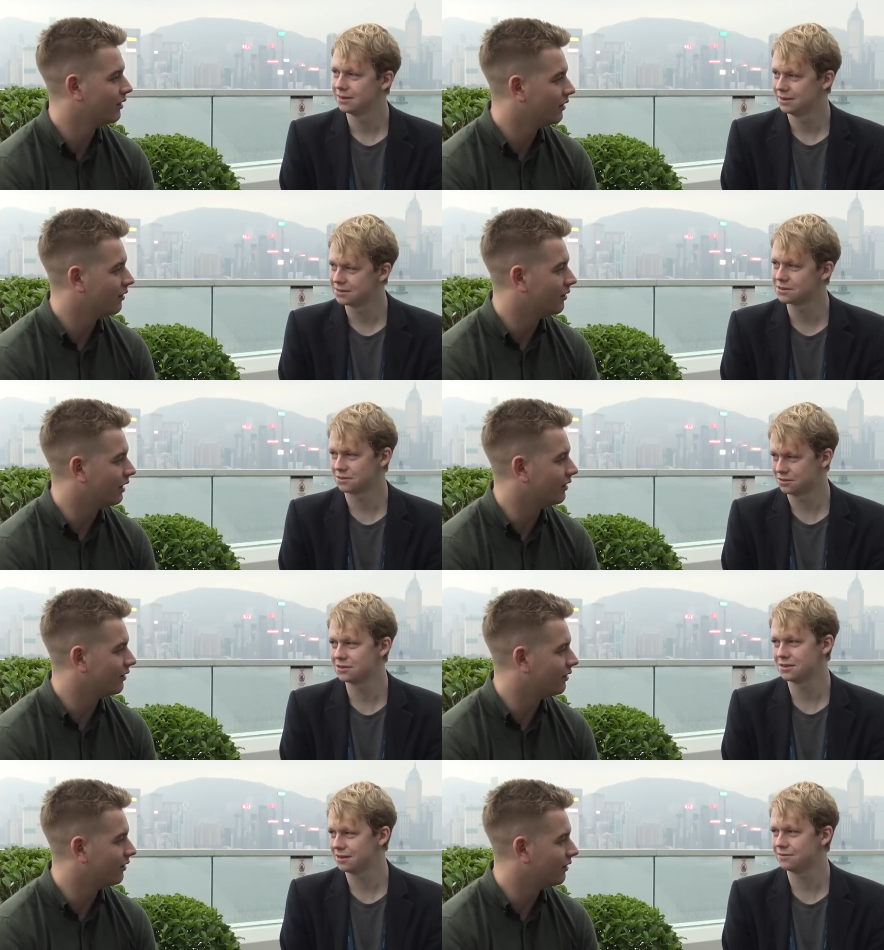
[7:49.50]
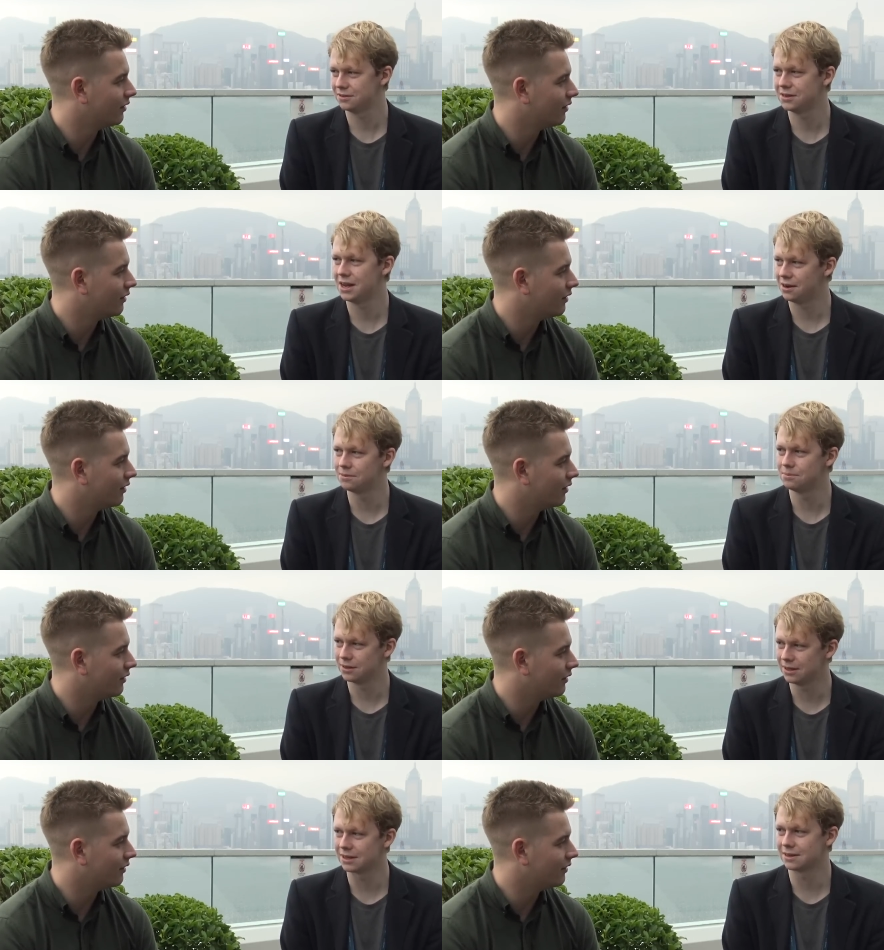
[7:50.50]
Speaker 1: It's it, good enough for now,
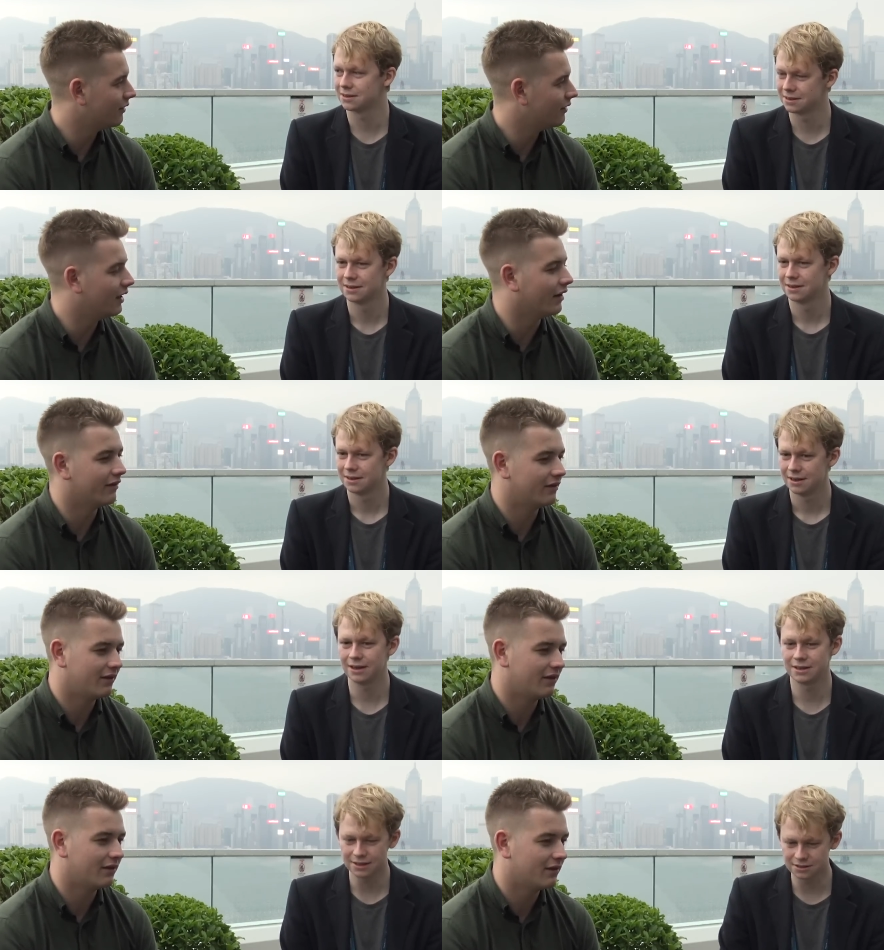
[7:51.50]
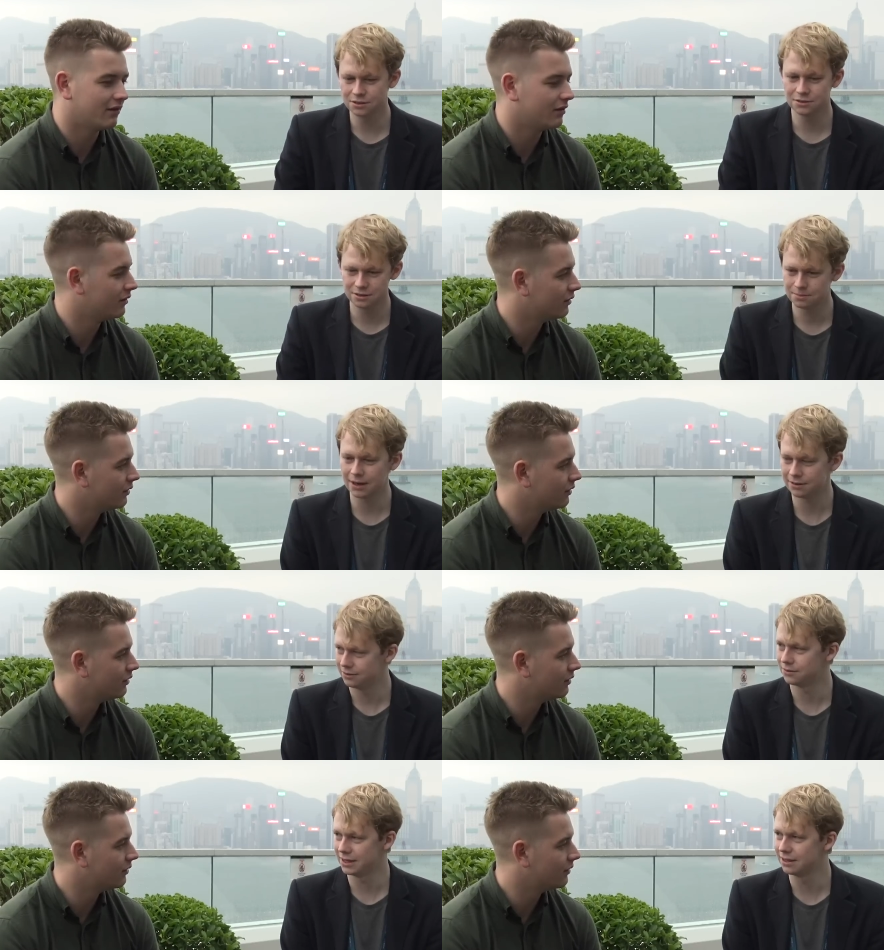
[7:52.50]
but like... Yeah. I think 2 to the power
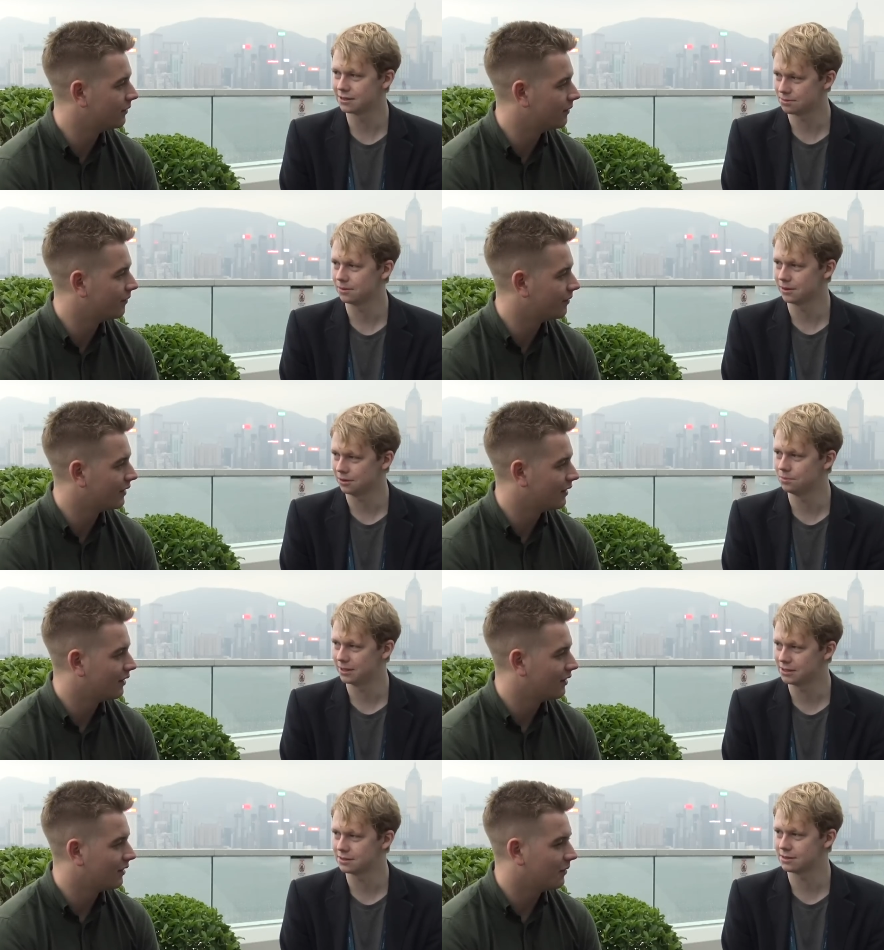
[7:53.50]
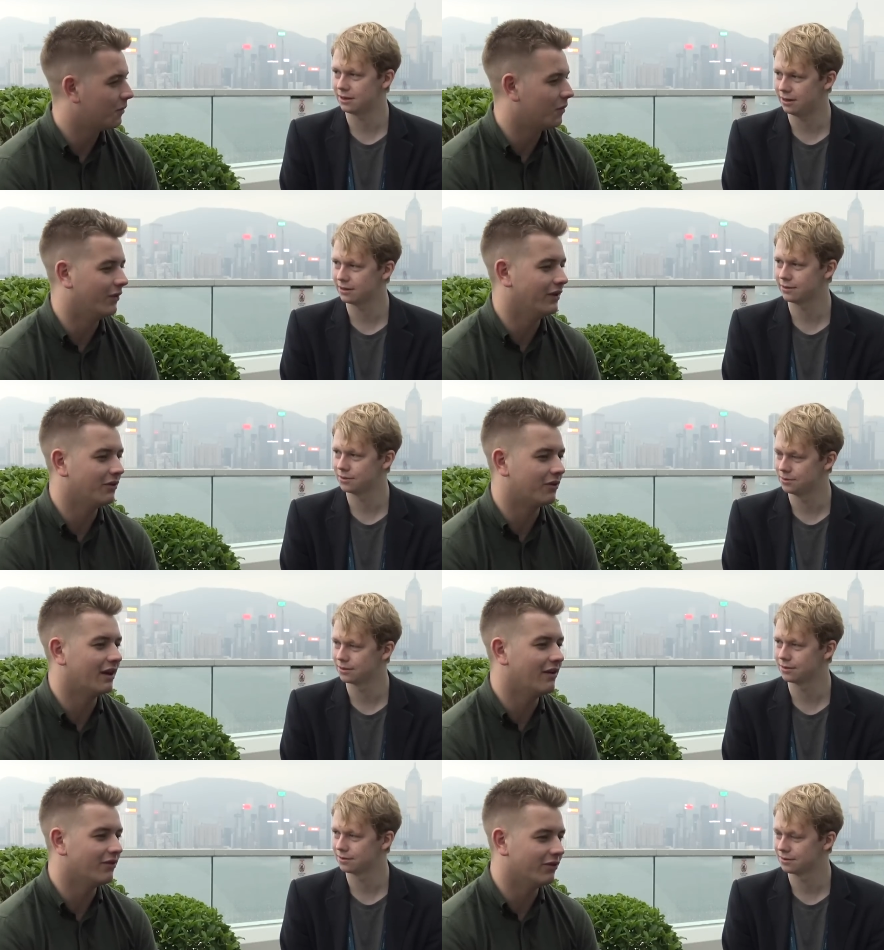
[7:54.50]
of 15 is probably a good place to start. Or
Speaker 2: you
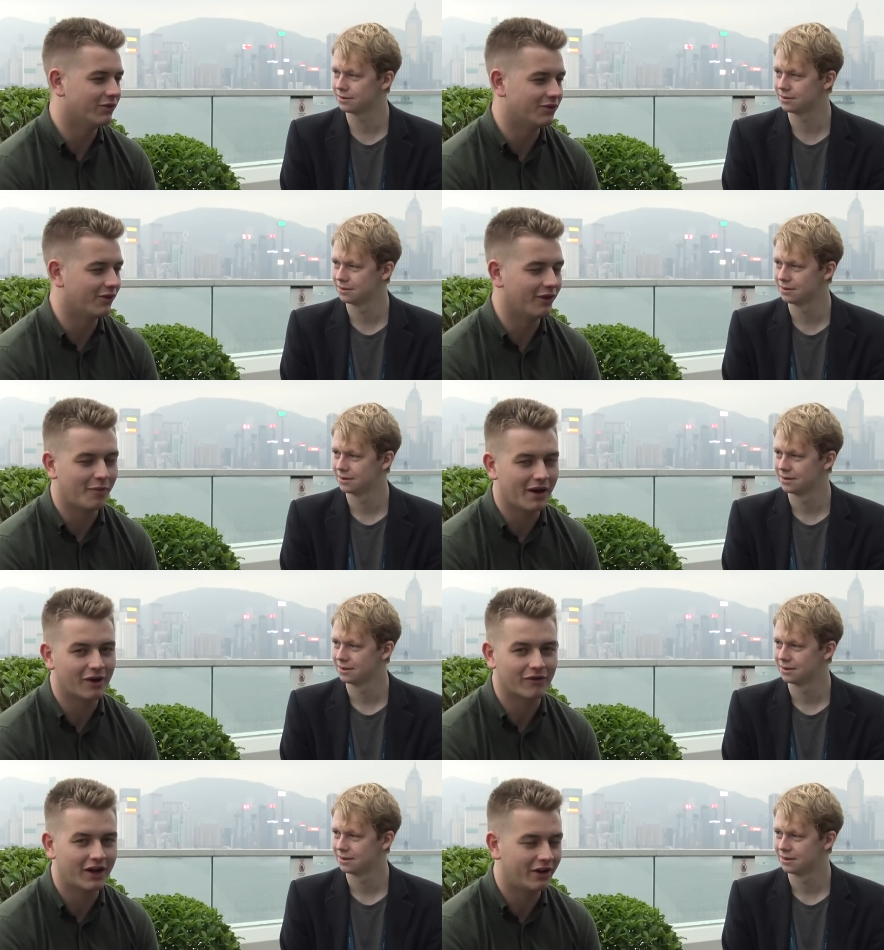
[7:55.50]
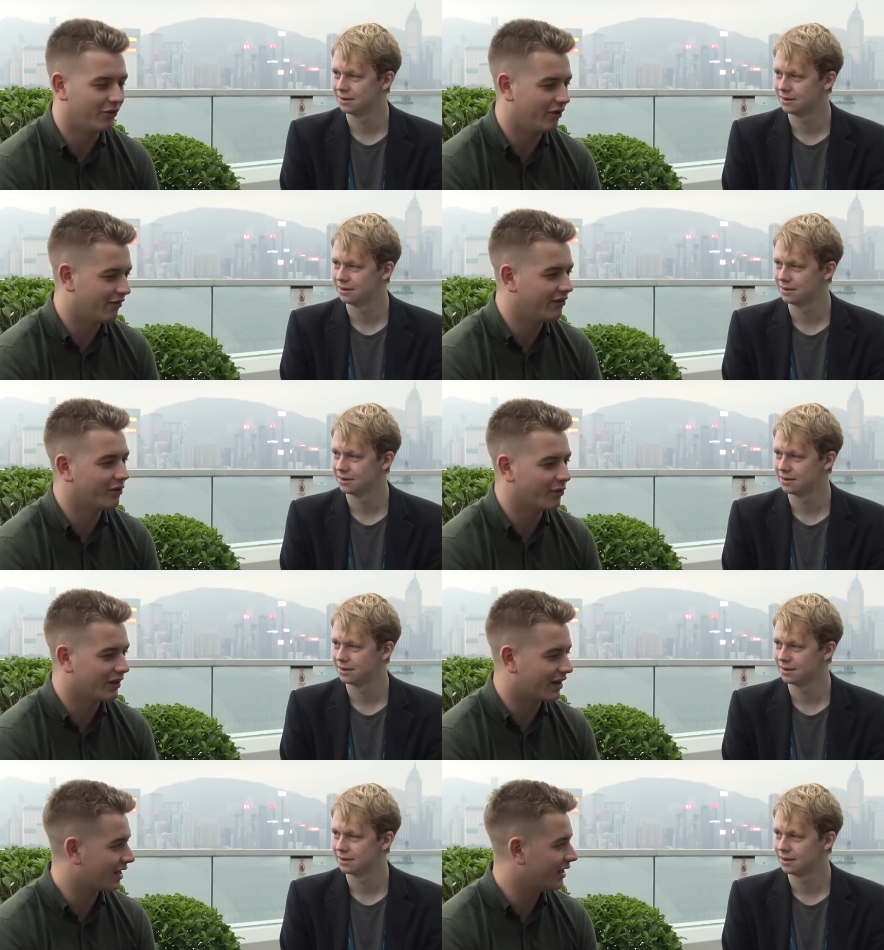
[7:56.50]
could even do 2 to the power of 100 if you were
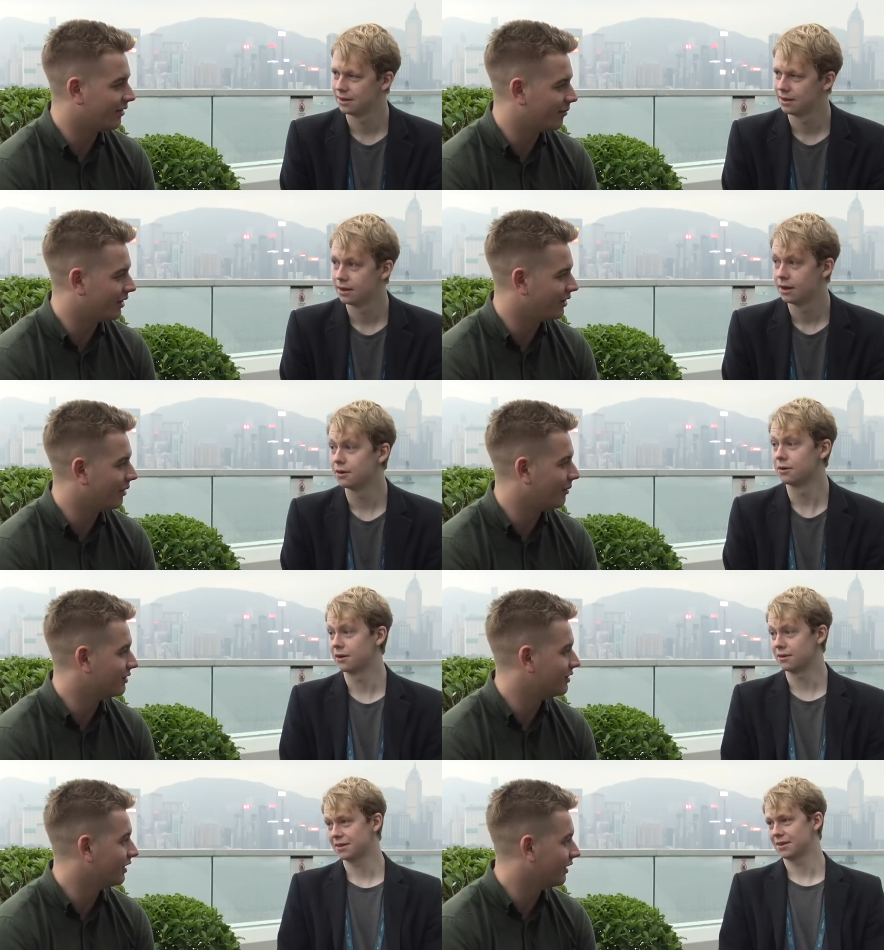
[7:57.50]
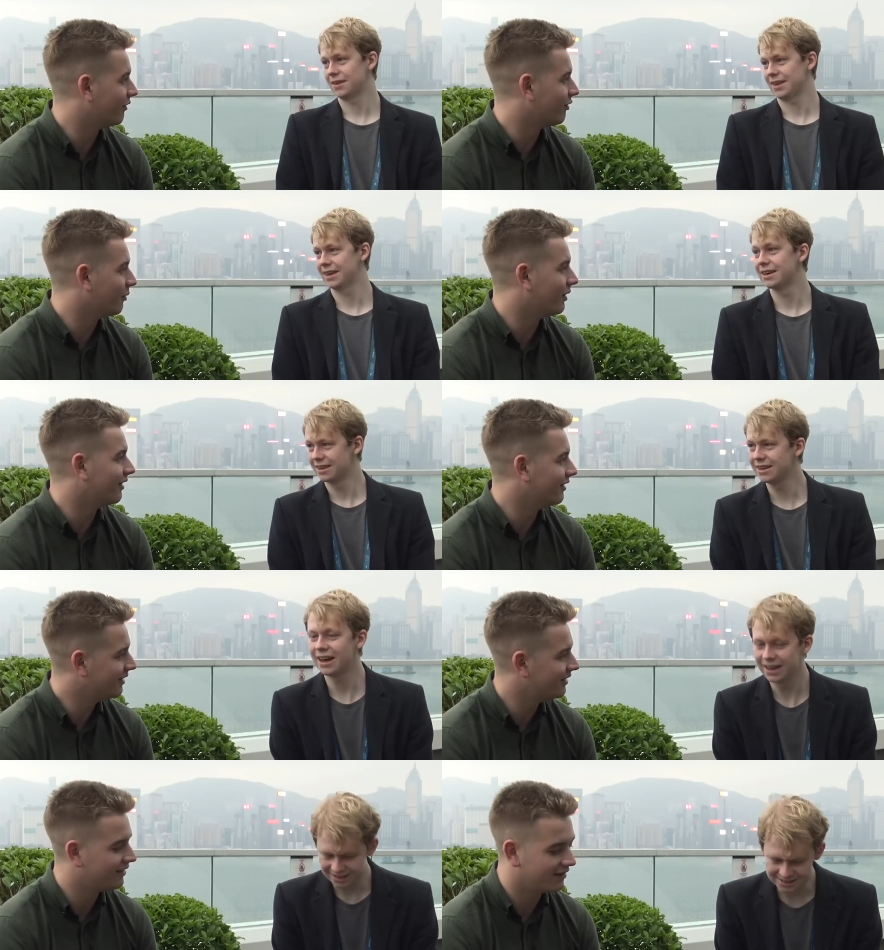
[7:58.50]
really keen, but you might really? be sitting there for a while.
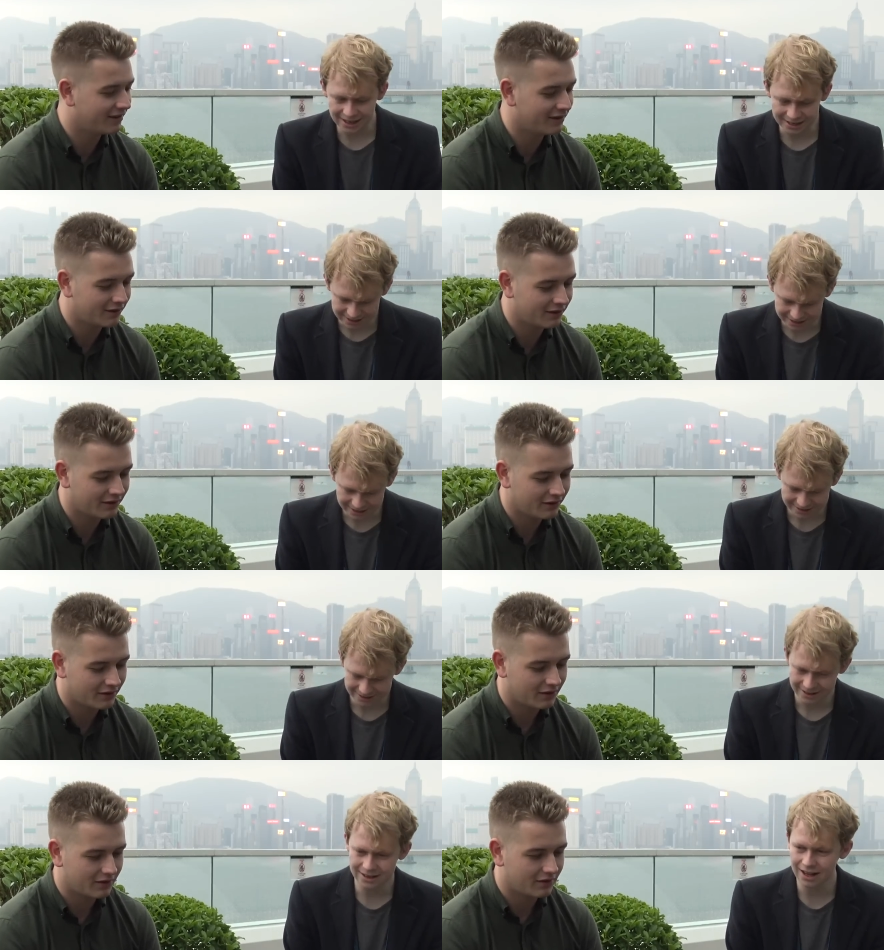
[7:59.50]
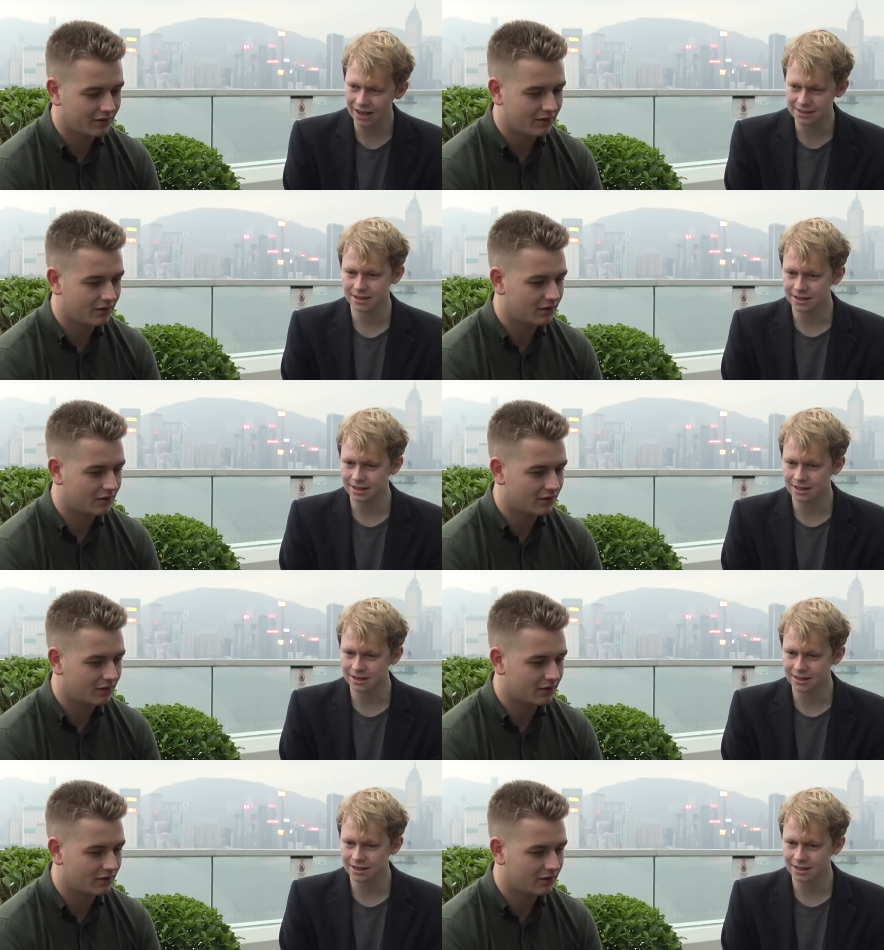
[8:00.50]
Yeah, exactly, yeah. And as